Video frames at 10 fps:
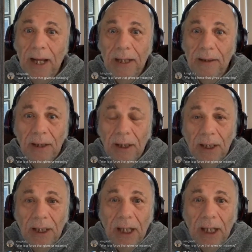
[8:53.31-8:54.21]
And
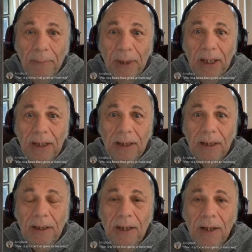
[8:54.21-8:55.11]
I mean,
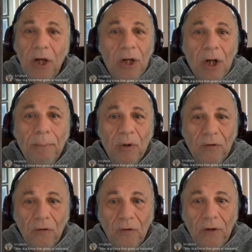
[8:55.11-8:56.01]
the
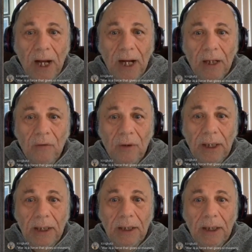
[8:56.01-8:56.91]
numbers are
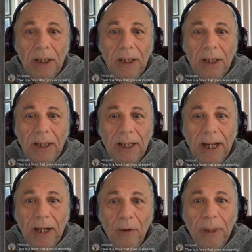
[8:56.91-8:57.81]
staggering,
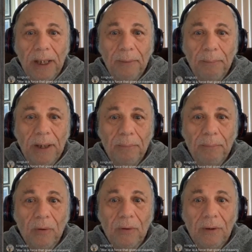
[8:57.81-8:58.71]
how many
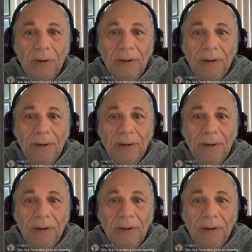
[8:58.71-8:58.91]
people.